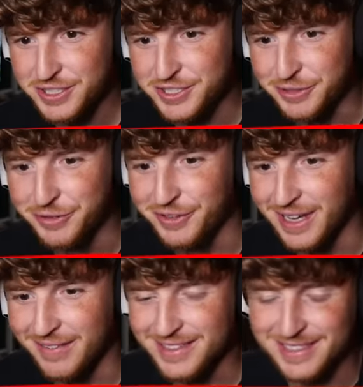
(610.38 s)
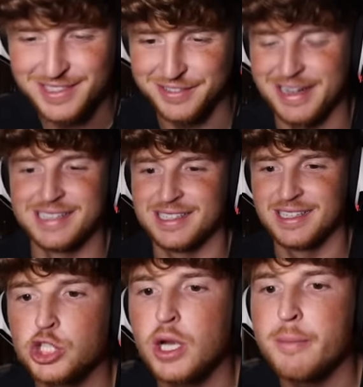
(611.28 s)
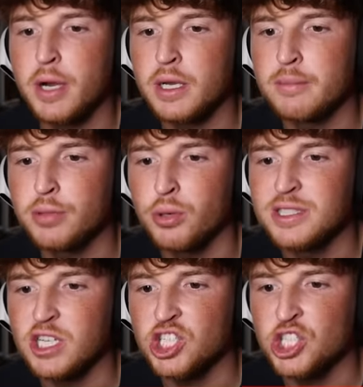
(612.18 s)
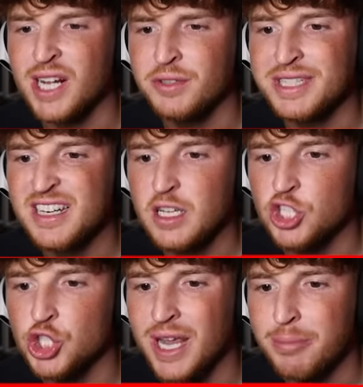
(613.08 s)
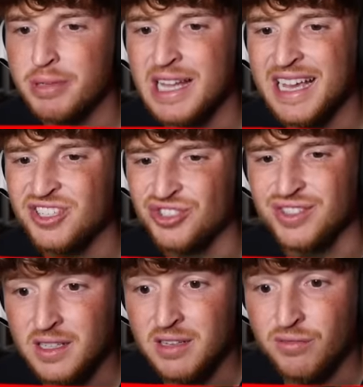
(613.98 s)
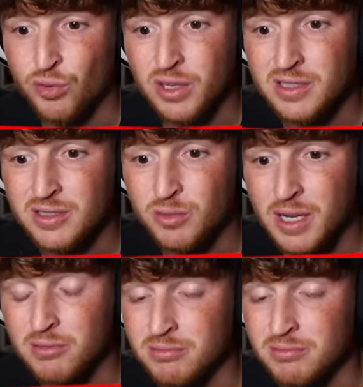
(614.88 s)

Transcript: shooter gun. This is crazy. Chum Bucket employs Sheldon J. Plankton. 1942. Wow.